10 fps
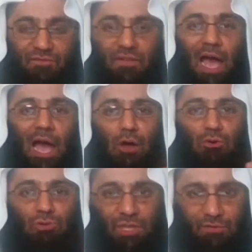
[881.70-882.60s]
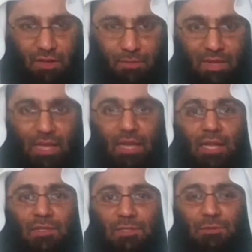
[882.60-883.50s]
Vows of
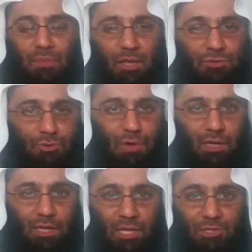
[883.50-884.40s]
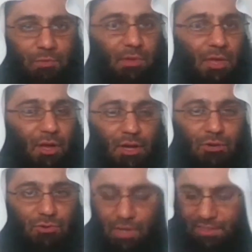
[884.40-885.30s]
obedience made to Allah
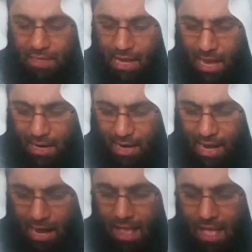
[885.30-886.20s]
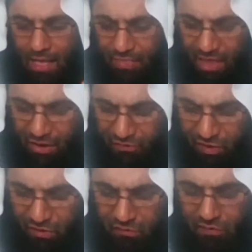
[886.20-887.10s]
subhanahu wa ta'ala, they
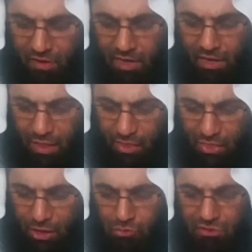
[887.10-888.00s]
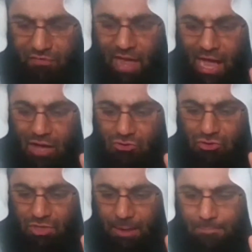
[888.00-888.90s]
fulfill those
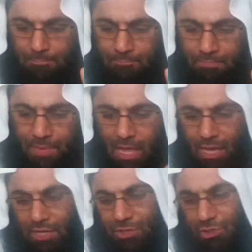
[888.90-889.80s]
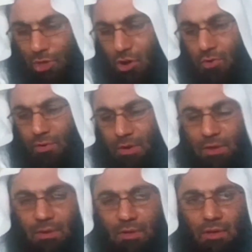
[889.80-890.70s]
vows. So
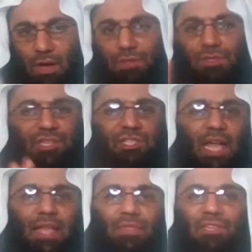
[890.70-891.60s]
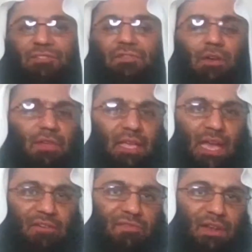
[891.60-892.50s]
understand this very
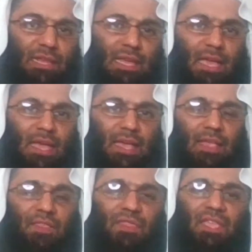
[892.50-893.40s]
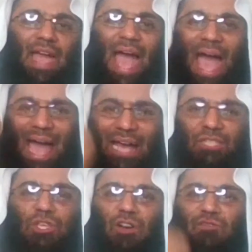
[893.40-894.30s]
carefully. The
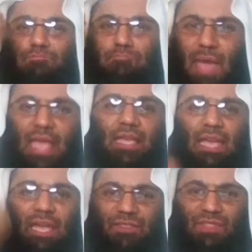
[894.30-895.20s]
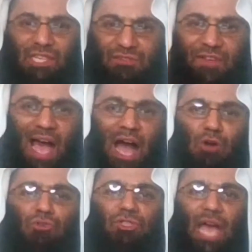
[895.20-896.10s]
act of making these vows